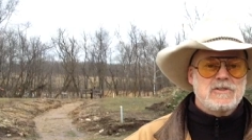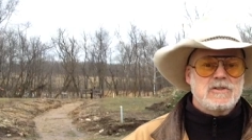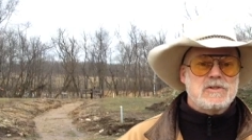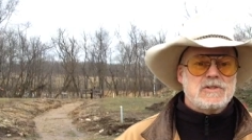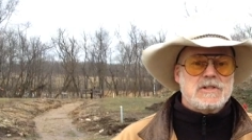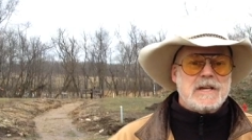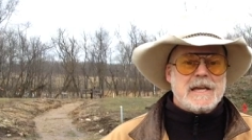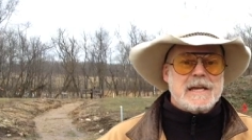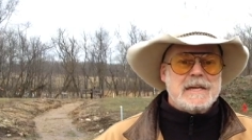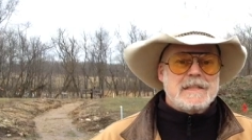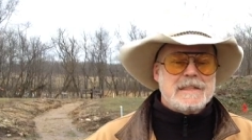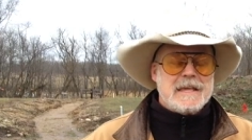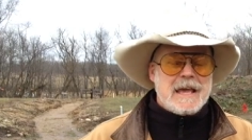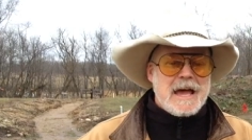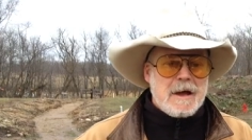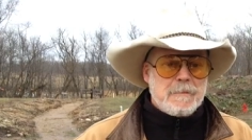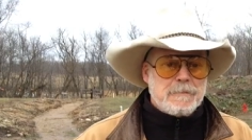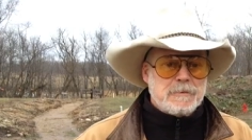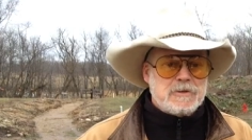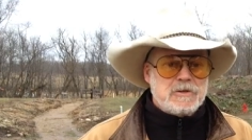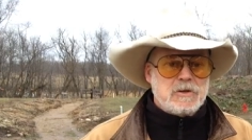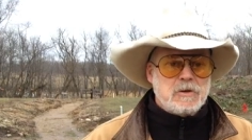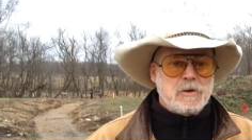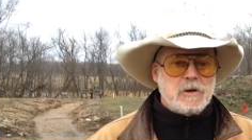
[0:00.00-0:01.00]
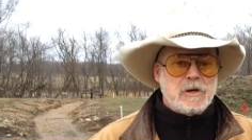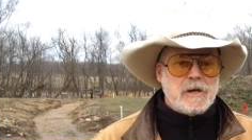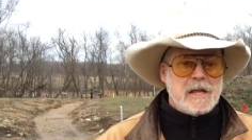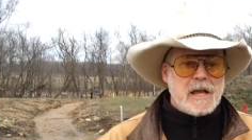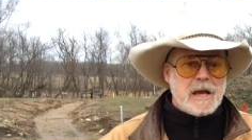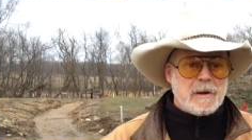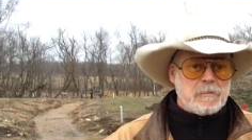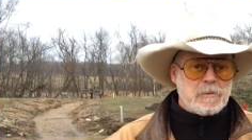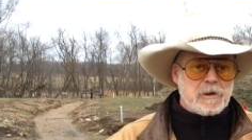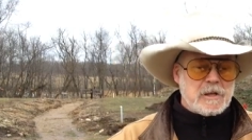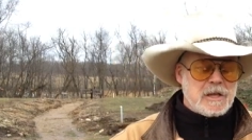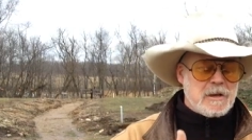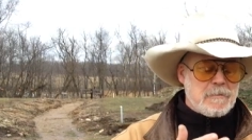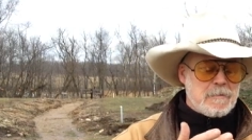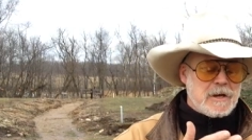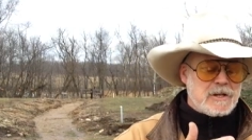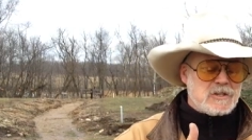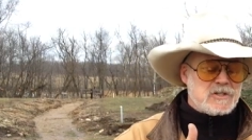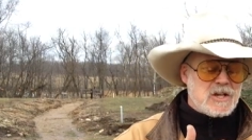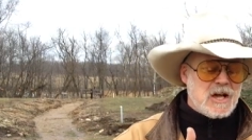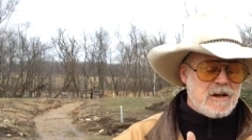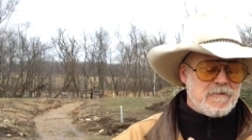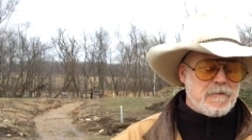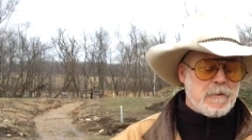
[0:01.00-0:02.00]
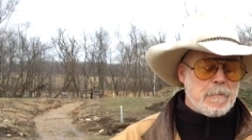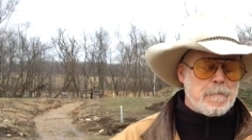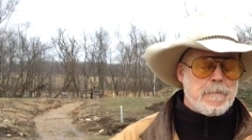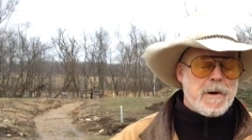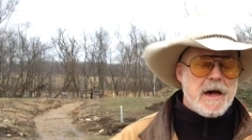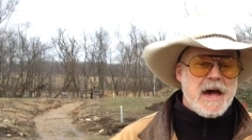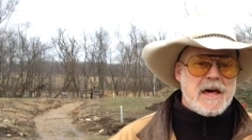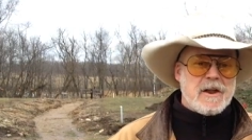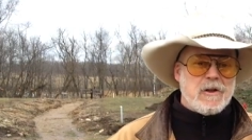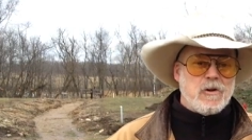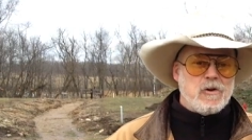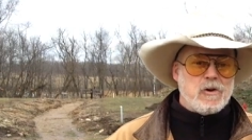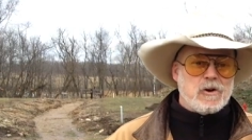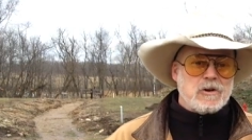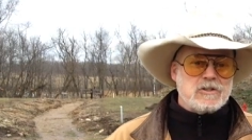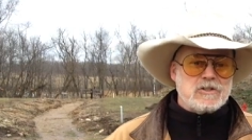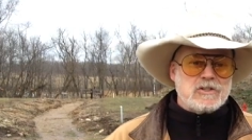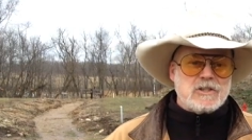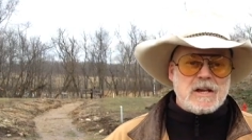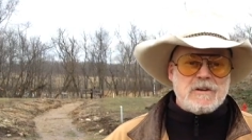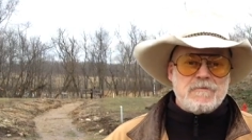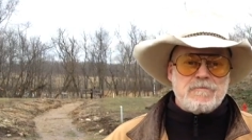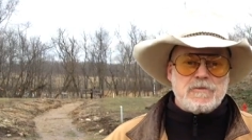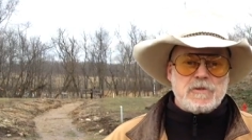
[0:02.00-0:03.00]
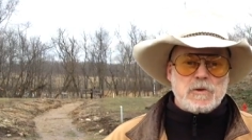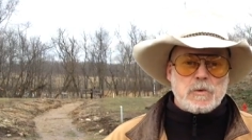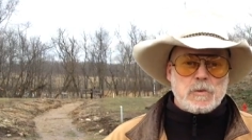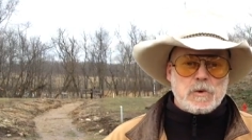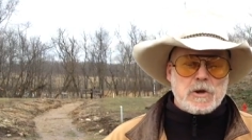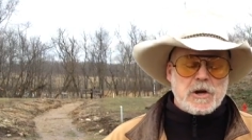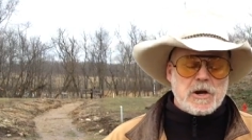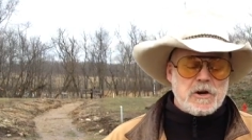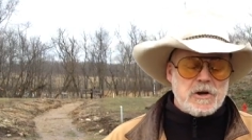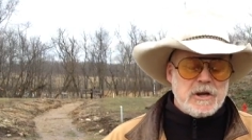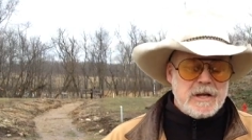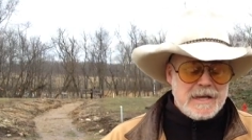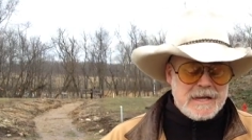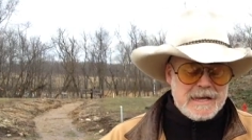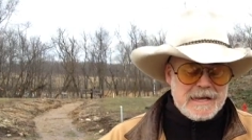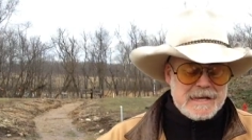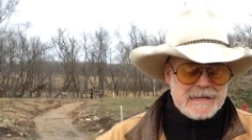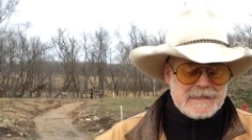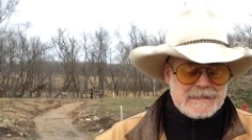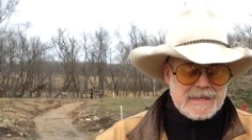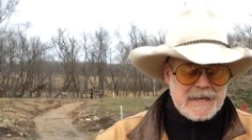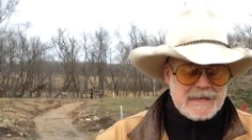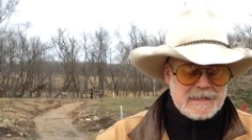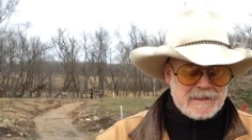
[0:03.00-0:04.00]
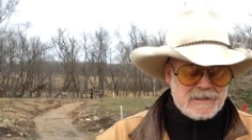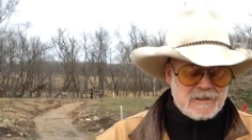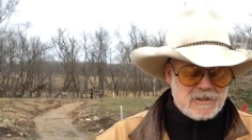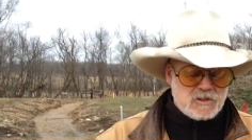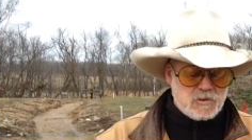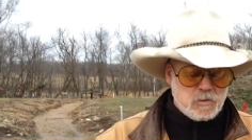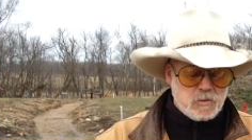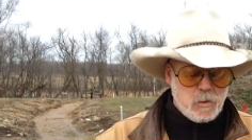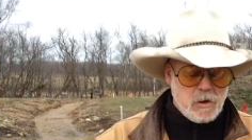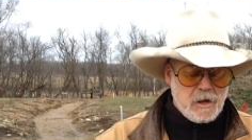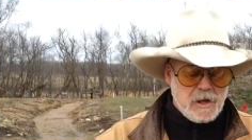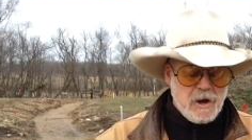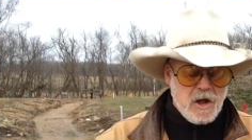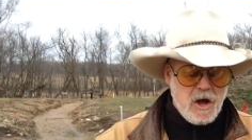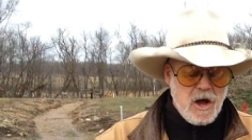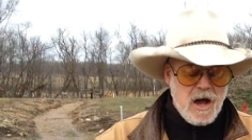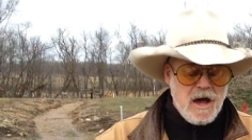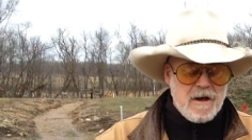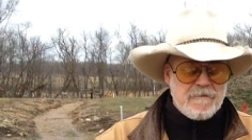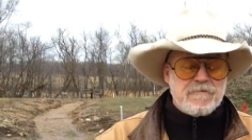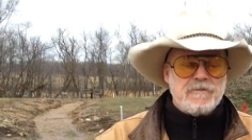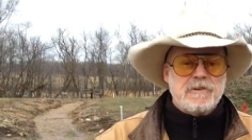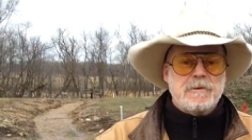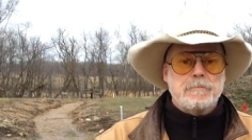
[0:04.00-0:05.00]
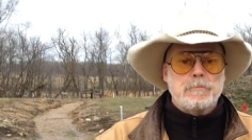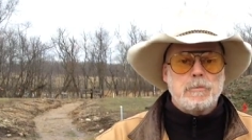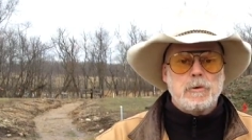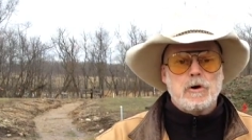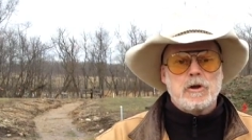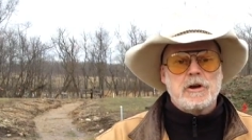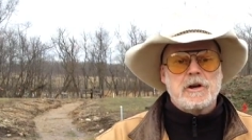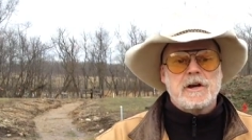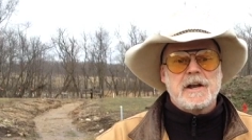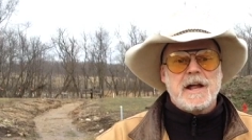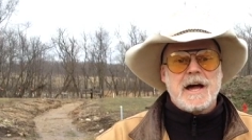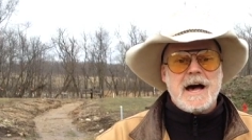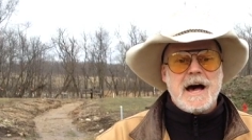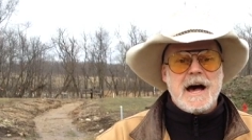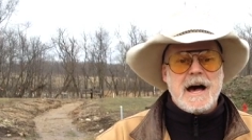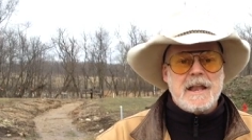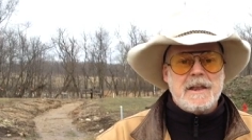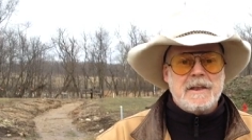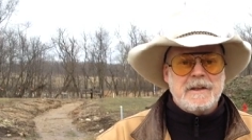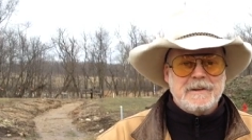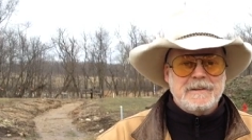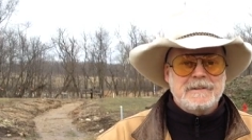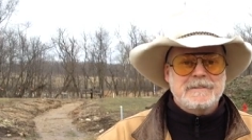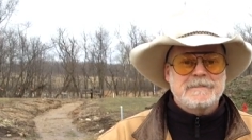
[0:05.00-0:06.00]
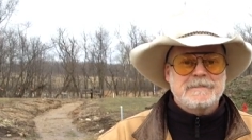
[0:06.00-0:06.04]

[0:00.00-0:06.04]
as soon as I get the opportunity, I'm going to get myself a battle hook sight for the rear, take this one off and put it on.